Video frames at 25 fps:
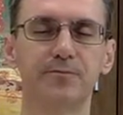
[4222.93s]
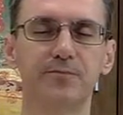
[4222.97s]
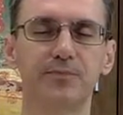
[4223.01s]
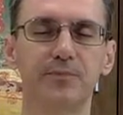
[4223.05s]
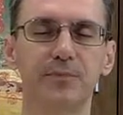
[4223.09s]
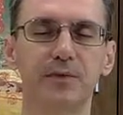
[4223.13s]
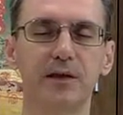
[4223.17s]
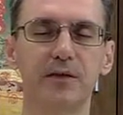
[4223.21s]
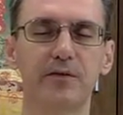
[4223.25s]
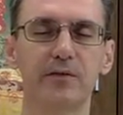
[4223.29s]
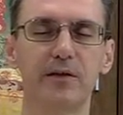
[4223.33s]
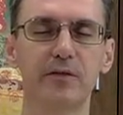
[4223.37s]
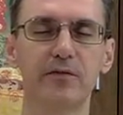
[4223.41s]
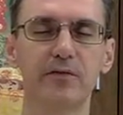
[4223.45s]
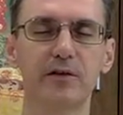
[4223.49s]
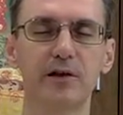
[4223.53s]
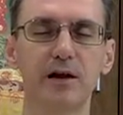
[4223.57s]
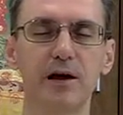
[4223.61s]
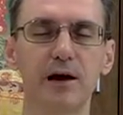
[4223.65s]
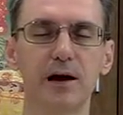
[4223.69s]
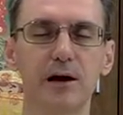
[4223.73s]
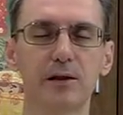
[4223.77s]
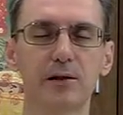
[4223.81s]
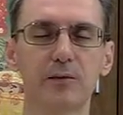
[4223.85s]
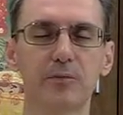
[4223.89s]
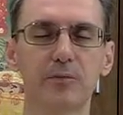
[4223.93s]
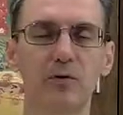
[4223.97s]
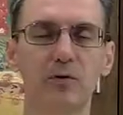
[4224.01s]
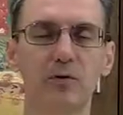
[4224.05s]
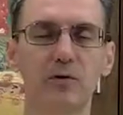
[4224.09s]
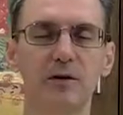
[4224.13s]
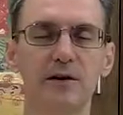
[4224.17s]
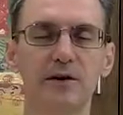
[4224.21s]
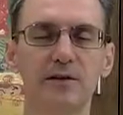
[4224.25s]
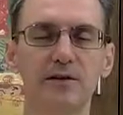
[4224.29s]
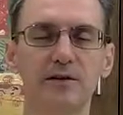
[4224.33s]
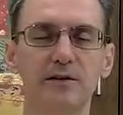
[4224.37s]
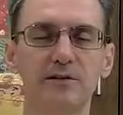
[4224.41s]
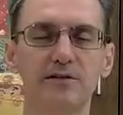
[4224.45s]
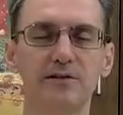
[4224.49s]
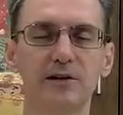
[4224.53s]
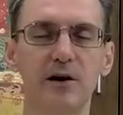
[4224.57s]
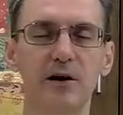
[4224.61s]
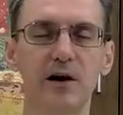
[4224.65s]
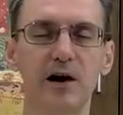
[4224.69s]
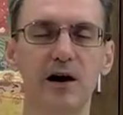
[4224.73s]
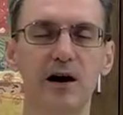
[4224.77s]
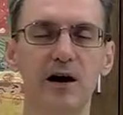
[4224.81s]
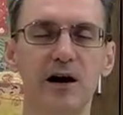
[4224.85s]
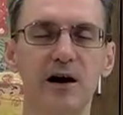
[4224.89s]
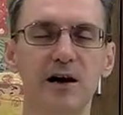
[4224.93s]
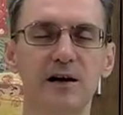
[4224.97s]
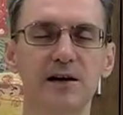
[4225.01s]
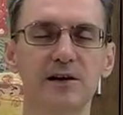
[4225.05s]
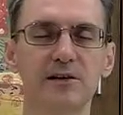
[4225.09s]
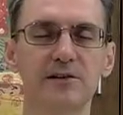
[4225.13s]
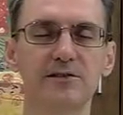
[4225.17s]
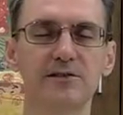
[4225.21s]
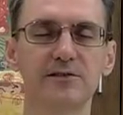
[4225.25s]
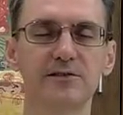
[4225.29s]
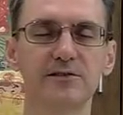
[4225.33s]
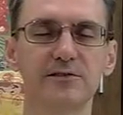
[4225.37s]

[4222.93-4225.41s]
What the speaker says: And the last point is our eyes.